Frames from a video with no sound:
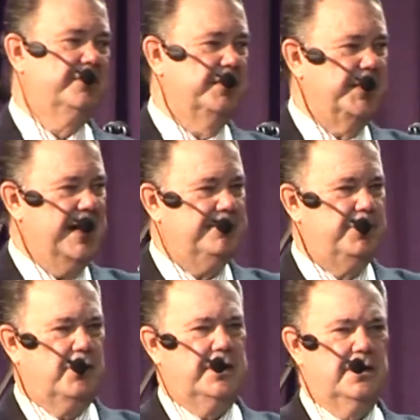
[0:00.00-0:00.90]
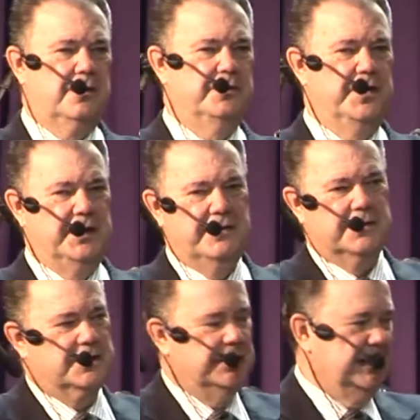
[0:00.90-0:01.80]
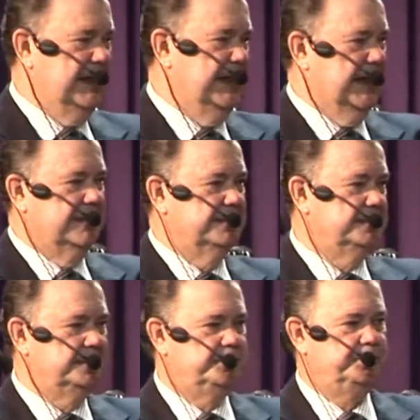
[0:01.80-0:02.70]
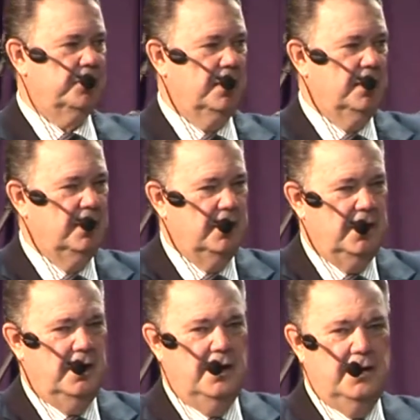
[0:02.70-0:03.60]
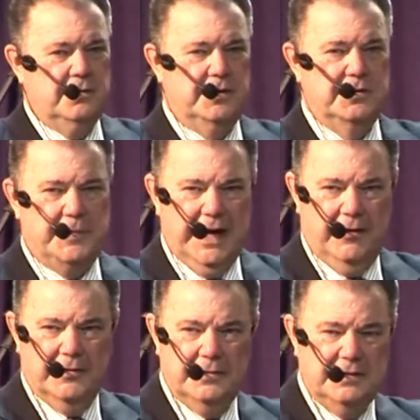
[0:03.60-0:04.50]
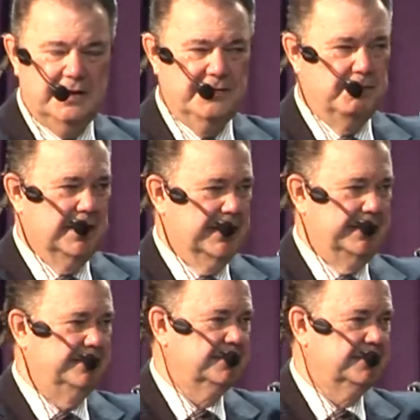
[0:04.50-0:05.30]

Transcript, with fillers: from that point on, the devil couldn't get in through the power of the blood.